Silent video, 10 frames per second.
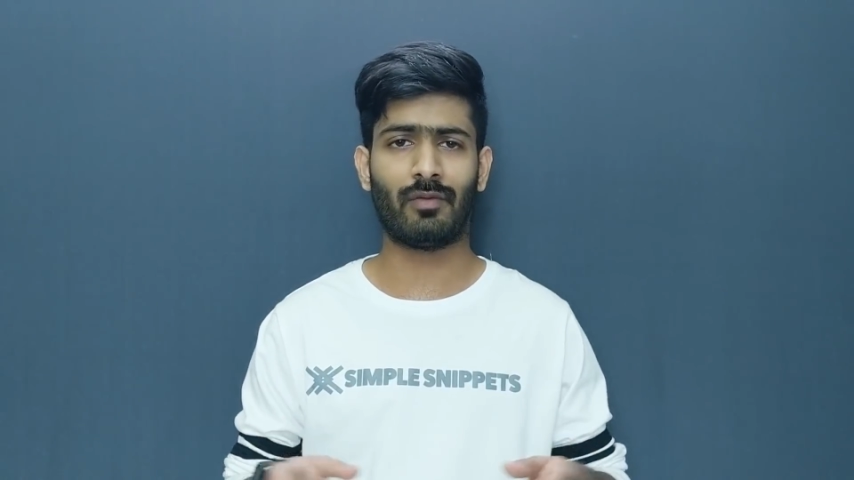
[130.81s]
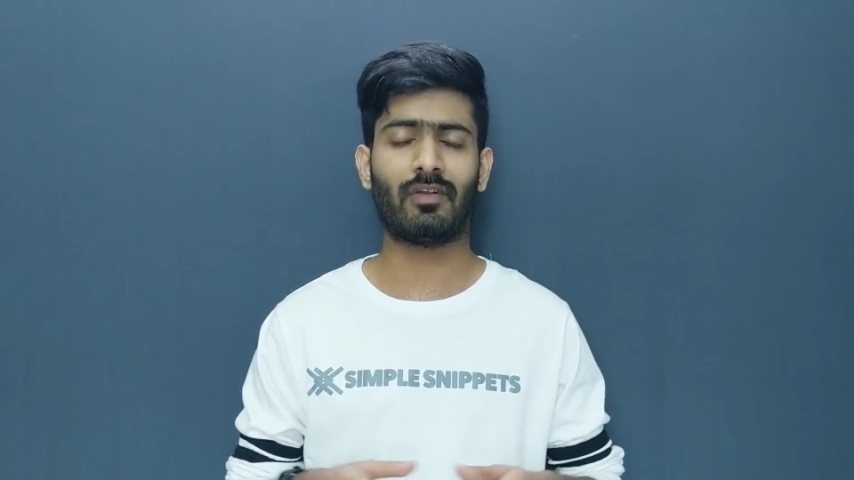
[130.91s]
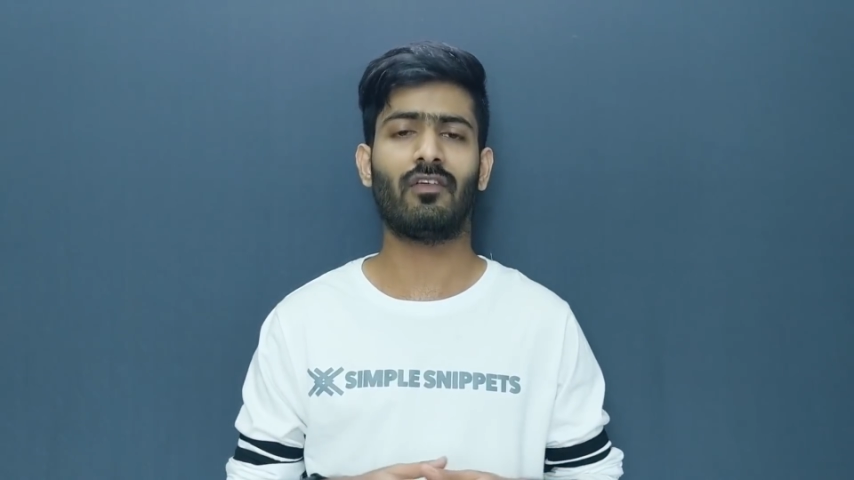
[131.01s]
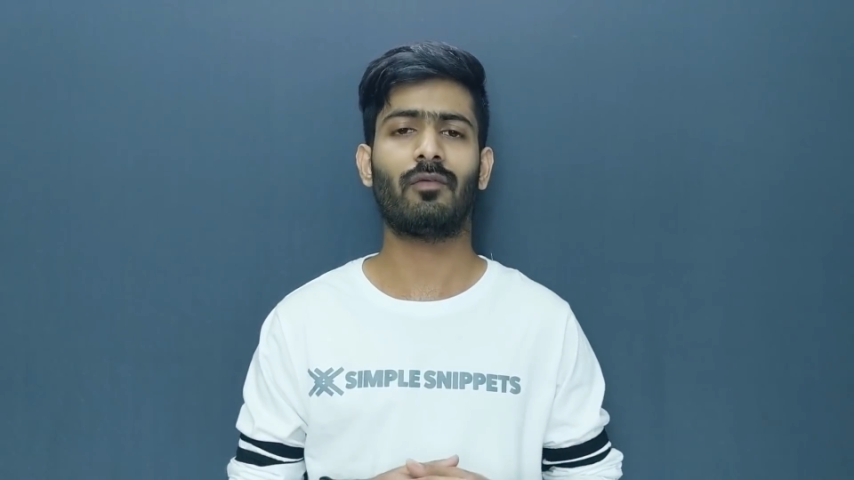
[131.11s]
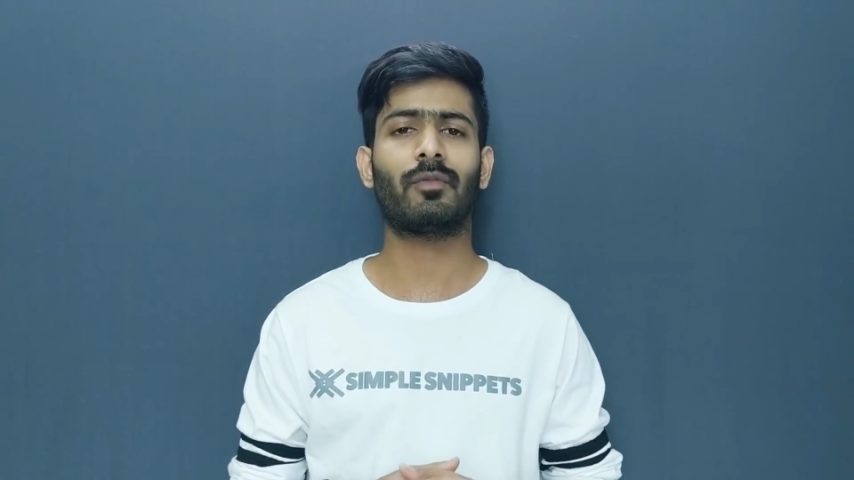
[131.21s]
web
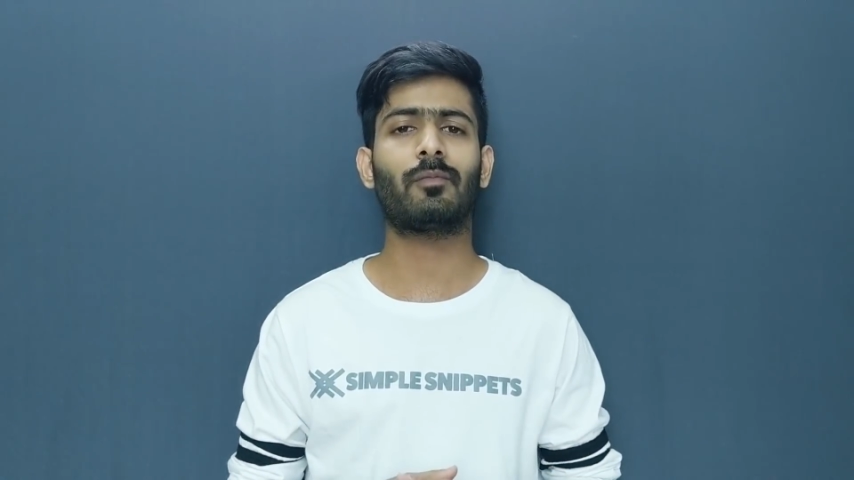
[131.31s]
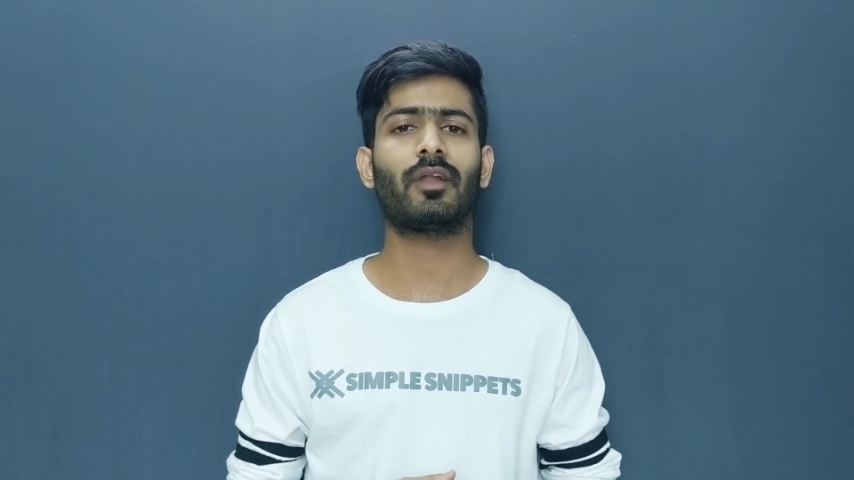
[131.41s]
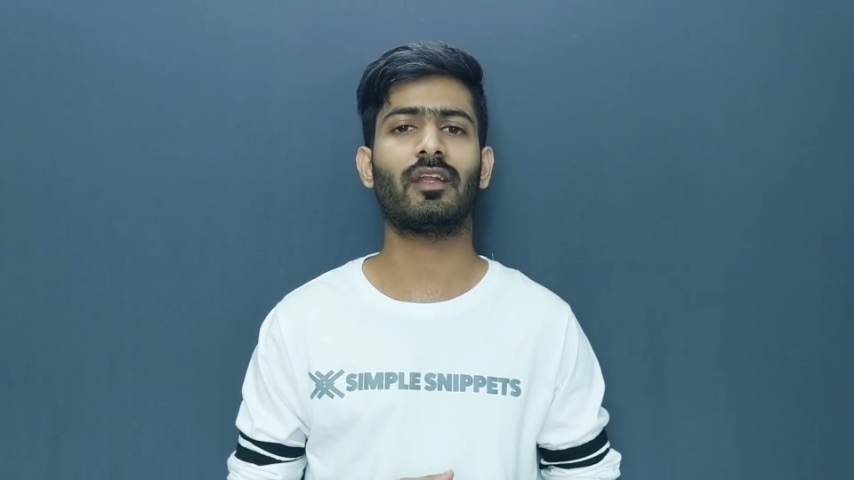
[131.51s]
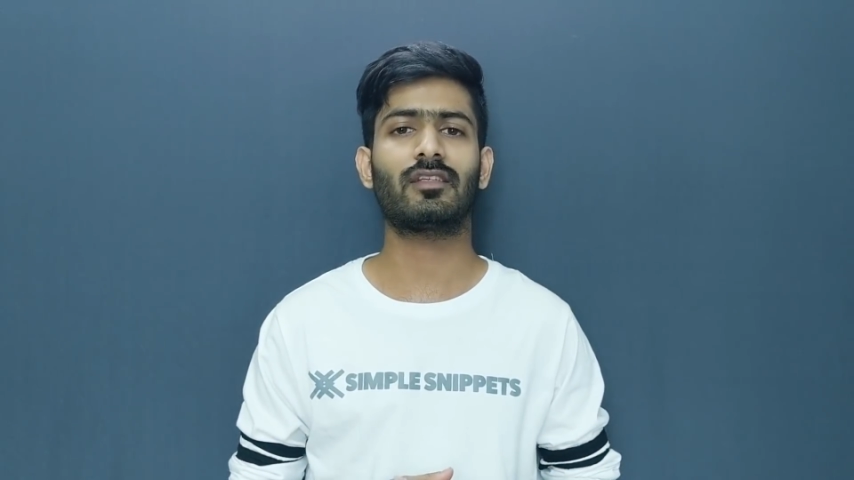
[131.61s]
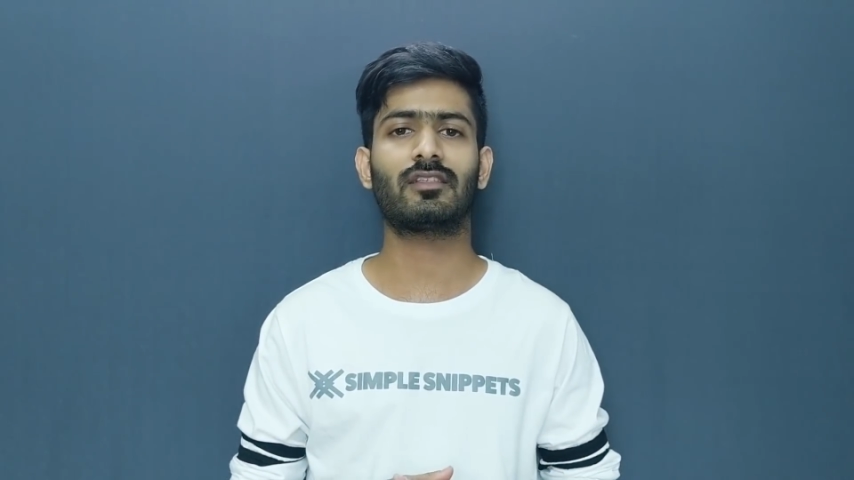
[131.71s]
development
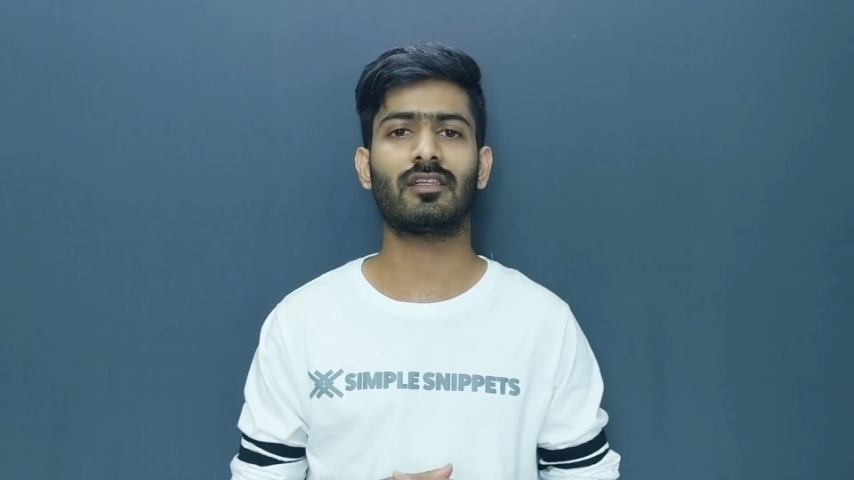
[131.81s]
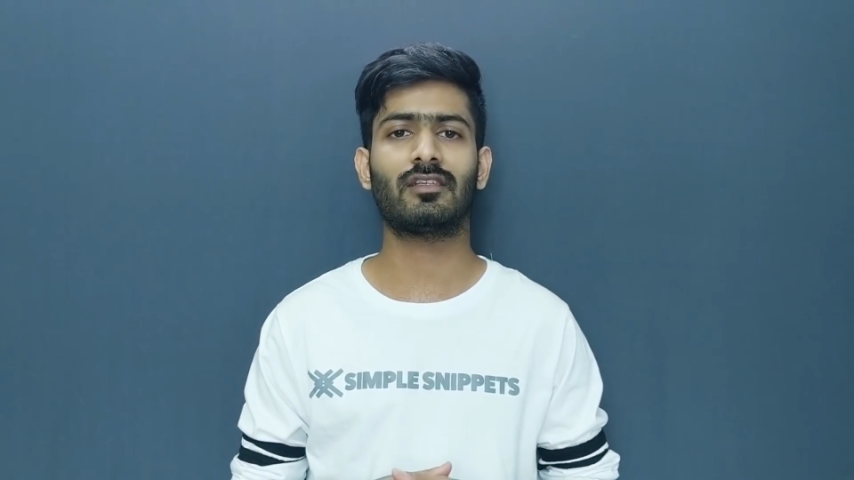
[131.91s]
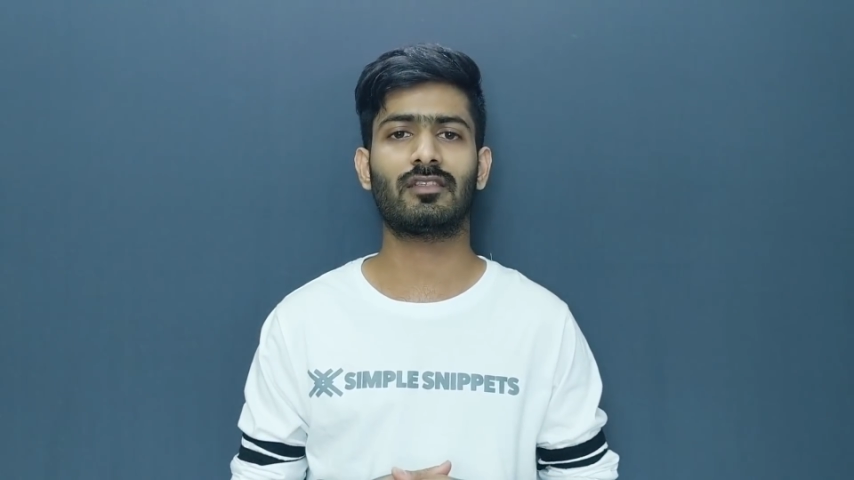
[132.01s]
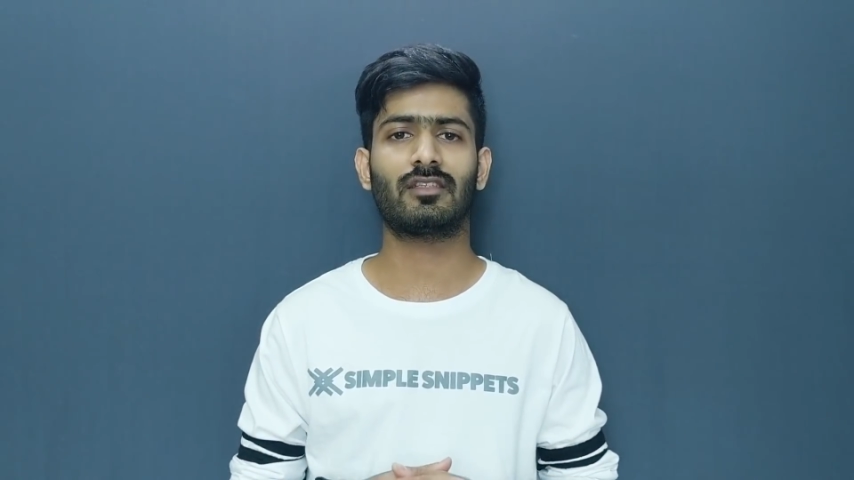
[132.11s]
playlist series,